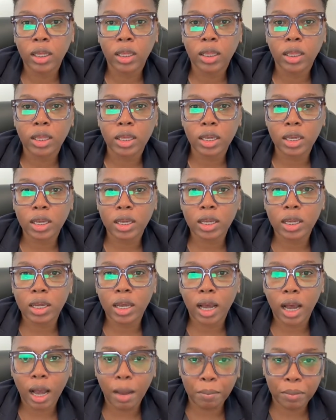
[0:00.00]
the
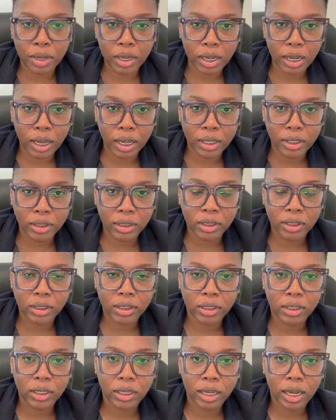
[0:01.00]
applicant
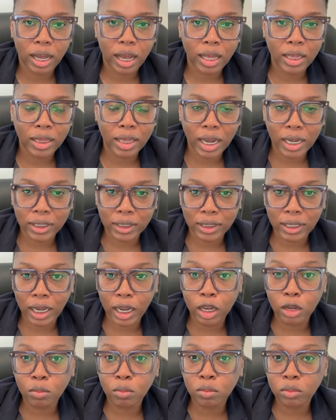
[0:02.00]
at that
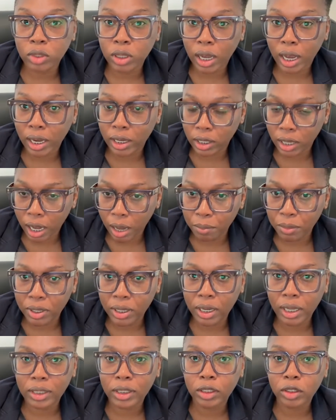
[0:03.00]
time, and the
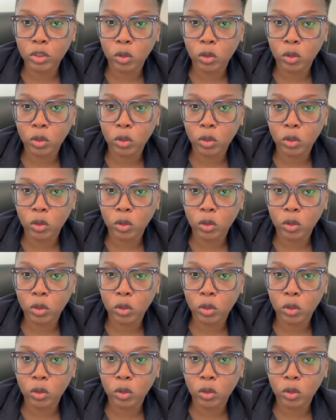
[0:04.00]
applicant is